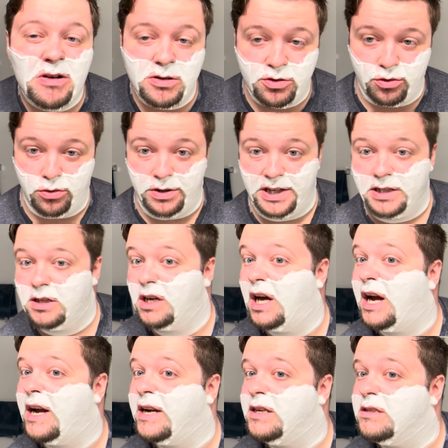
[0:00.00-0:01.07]
Draw these
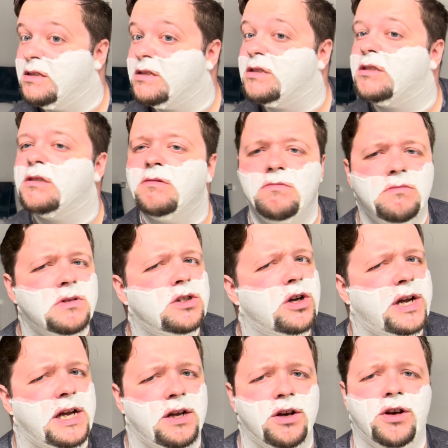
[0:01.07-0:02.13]
lines. It's
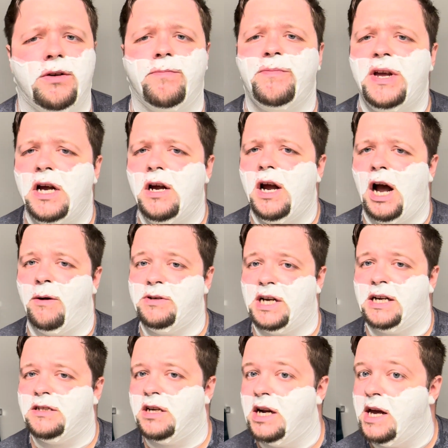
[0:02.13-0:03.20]
looking good. I was
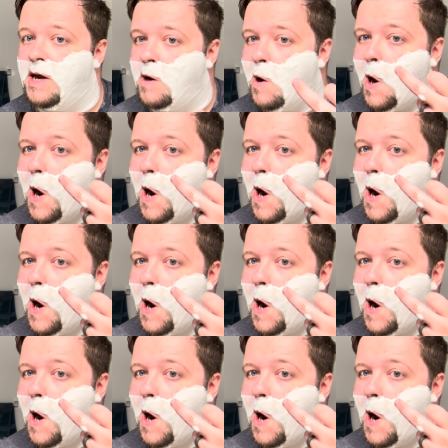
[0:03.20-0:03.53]
actually,